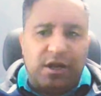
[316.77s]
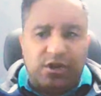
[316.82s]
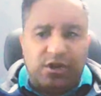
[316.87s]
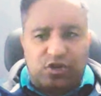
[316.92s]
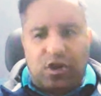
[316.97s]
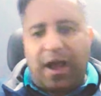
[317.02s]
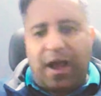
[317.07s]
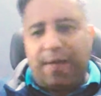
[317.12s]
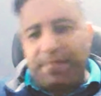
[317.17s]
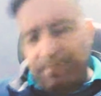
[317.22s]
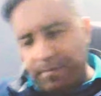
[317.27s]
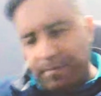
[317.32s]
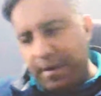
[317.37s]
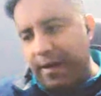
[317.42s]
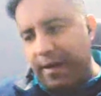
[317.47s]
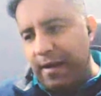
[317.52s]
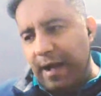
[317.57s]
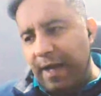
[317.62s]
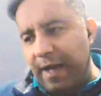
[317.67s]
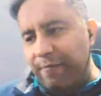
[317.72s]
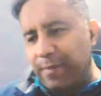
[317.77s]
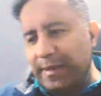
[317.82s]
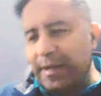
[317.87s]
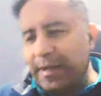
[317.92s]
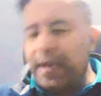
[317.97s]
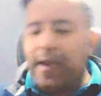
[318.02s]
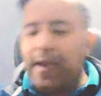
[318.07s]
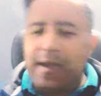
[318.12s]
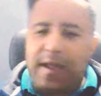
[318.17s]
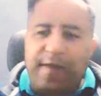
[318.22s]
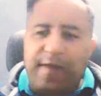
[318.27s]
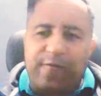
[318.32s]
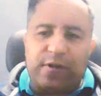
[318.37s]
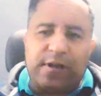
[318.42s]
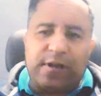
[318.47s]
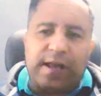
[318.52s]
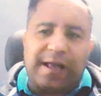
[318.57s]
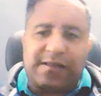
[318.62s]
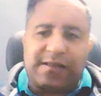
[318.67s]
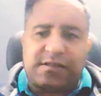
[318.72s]
so I've been in India
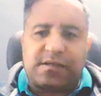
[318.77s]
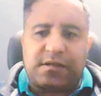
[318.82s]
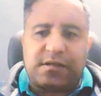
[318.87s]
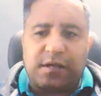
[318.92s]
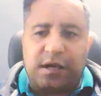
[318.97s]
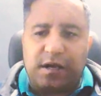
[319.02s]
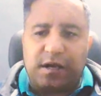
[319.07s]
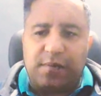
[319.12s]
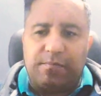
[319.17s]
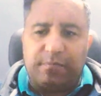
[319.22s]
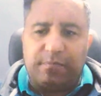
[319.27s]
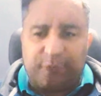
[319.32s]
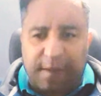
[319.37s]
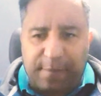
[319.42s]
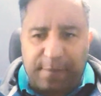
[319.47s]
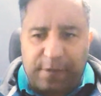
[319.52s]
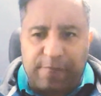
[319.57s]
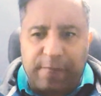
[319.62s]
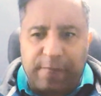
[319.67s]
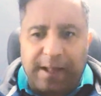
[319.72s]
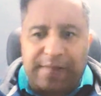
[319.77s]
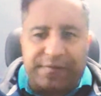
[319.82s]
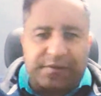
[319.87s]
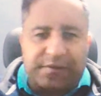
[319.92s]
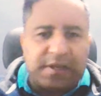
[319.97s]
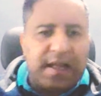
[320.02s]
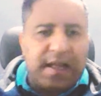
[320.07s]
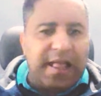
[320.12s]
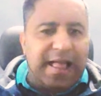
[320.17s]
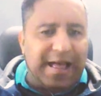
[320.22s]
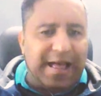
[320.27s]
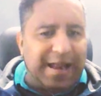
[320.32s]
for the last couple of months,